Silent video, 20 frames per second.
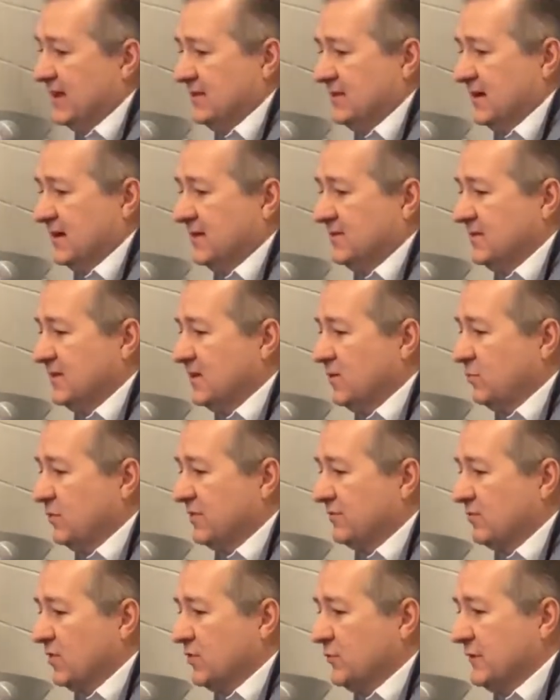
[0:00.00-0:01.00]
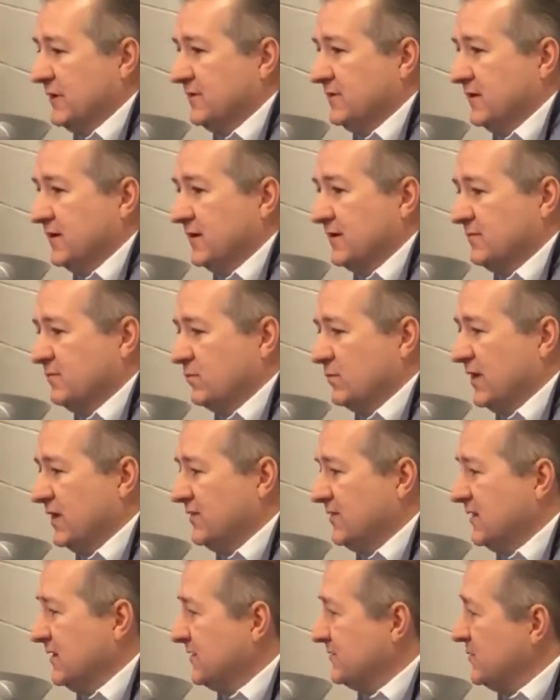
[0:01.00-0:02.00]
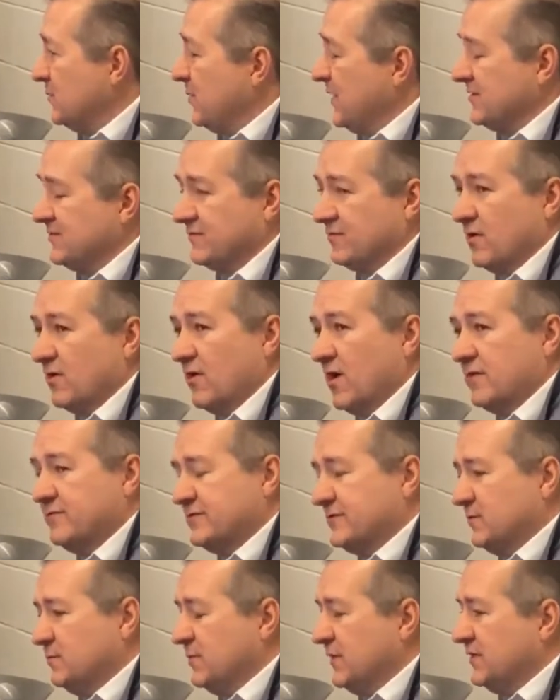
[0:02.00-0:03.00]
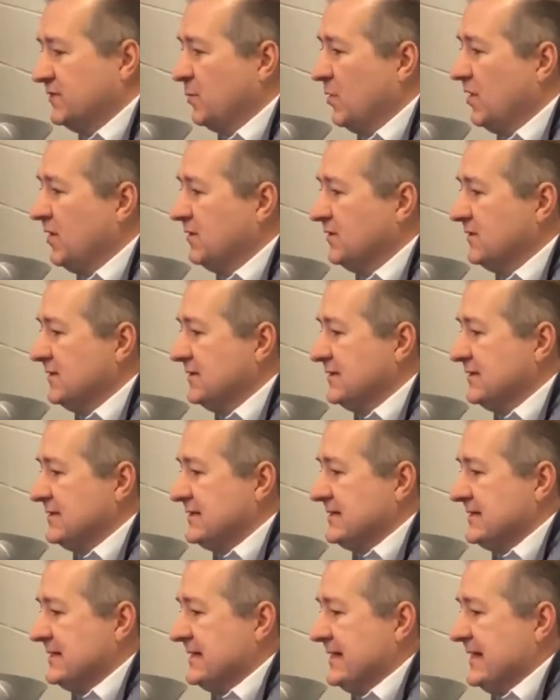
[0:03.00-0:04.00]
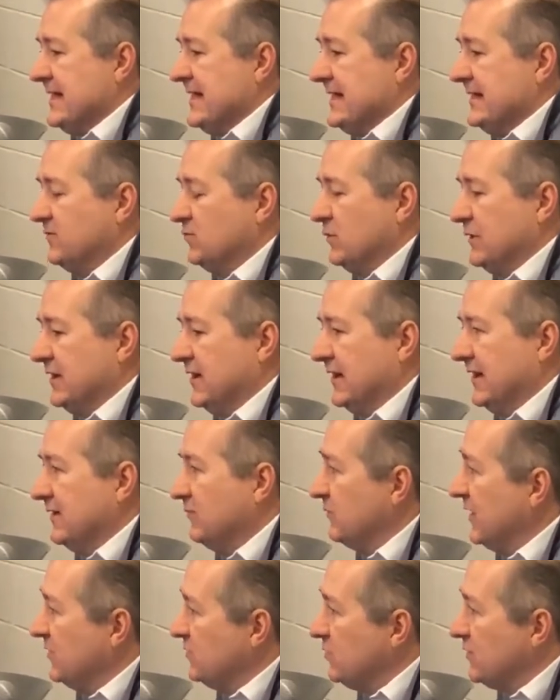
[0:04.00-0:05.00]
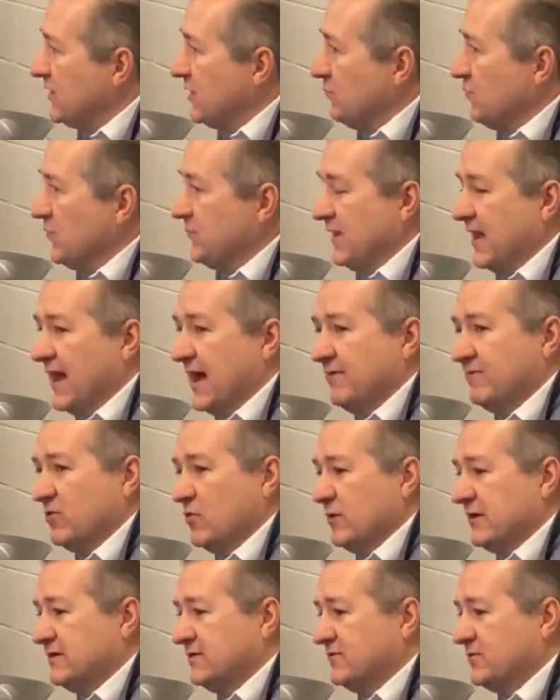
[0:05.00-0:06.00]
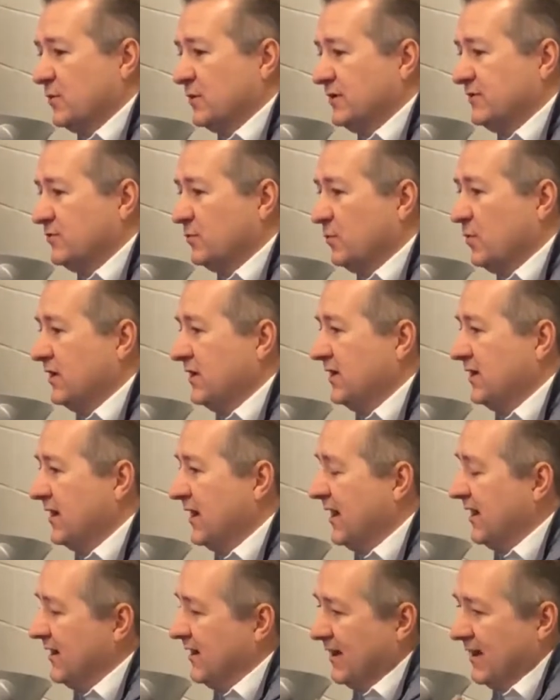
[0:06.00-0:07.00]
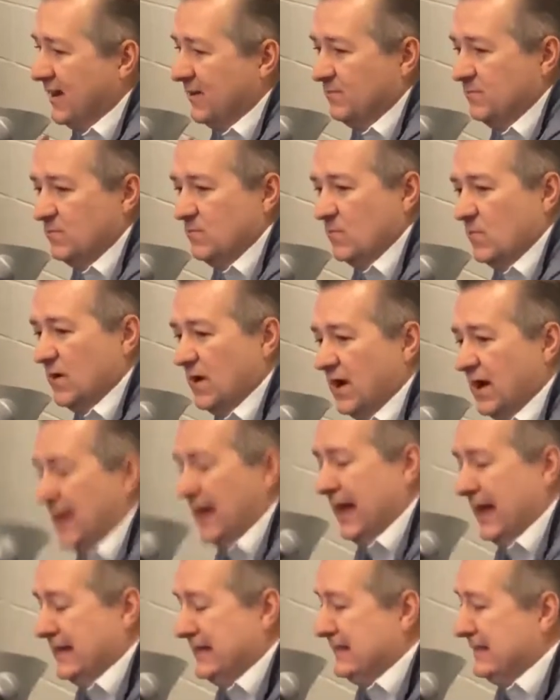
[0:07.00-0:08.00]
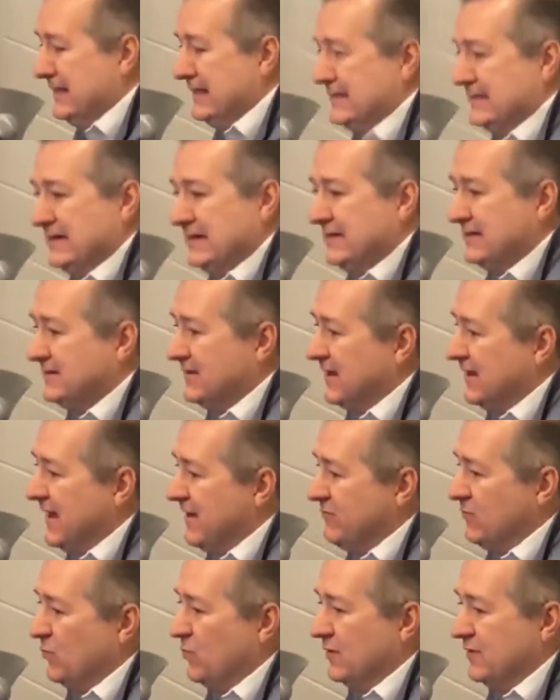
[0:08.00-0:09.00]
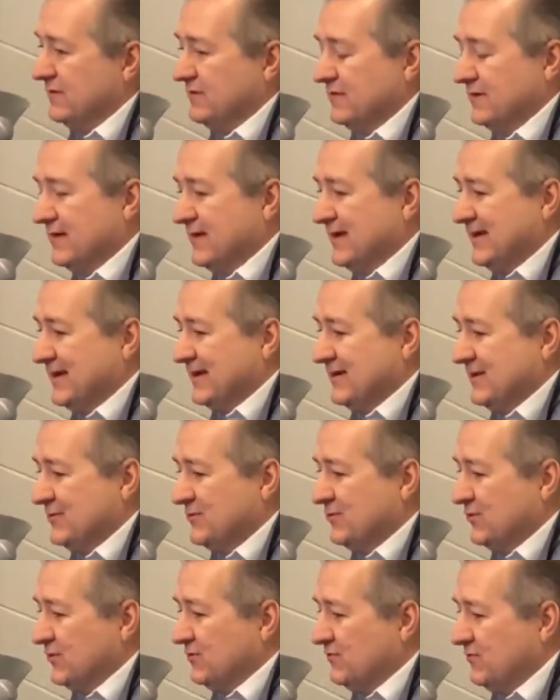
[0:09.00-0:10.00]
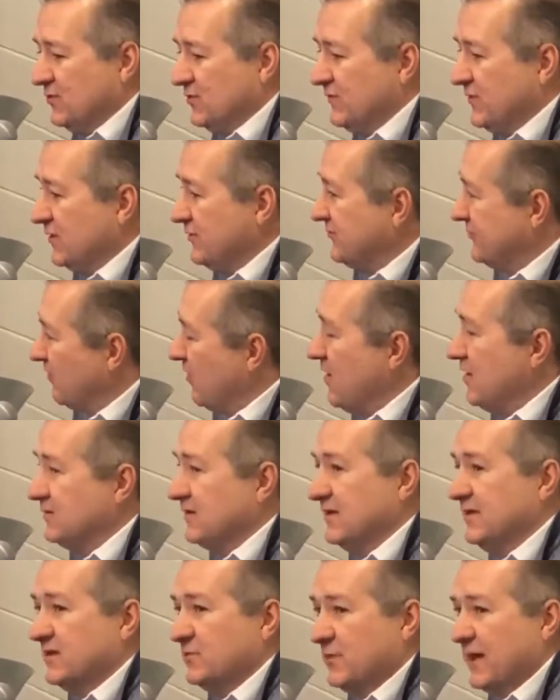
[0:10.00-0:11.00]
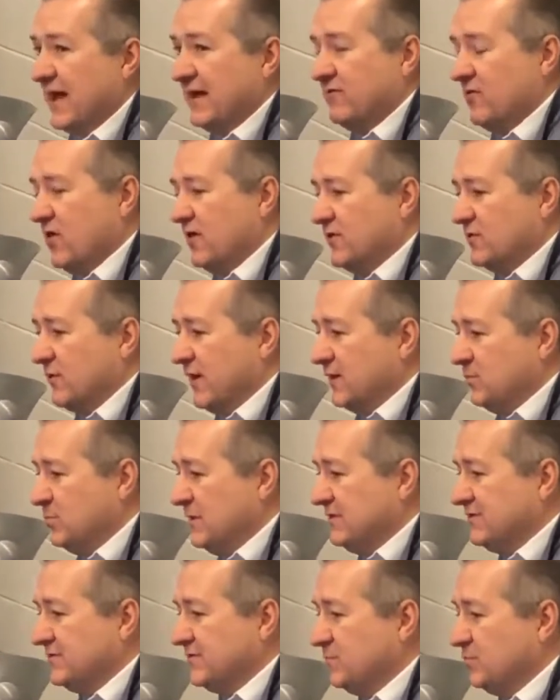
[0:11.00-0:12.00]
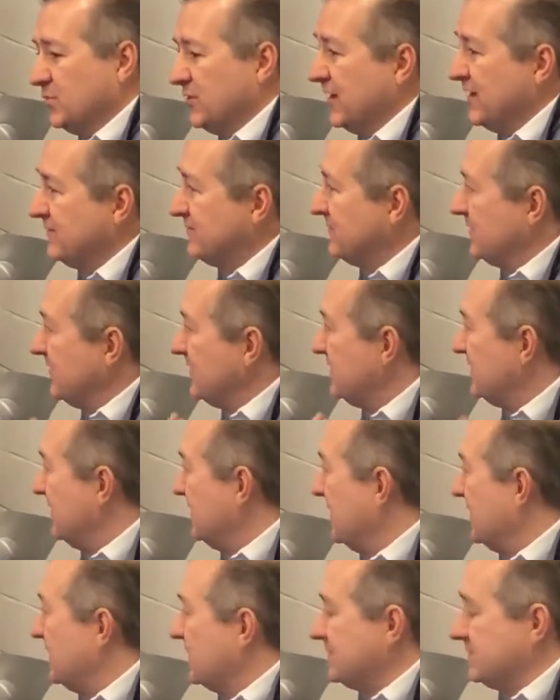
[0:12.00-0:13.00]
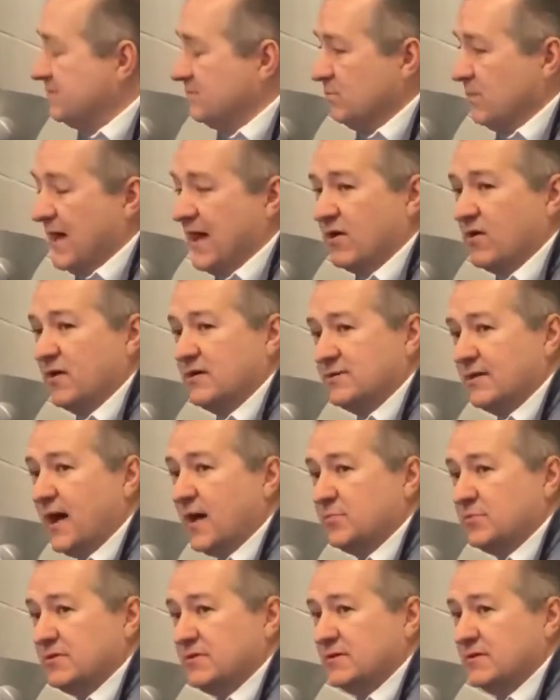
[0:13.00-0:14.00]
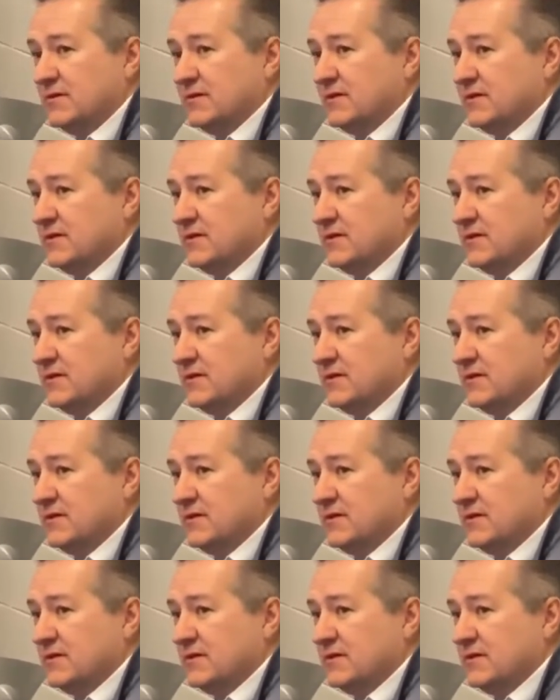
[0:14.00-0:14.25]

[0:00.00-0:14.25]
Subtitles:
I think we throw in what I think is the best front office in baseball. And when I look at what we have going into 2020, I think that everyone should feel very strongly that we have all the right pieces in place to get us back on top.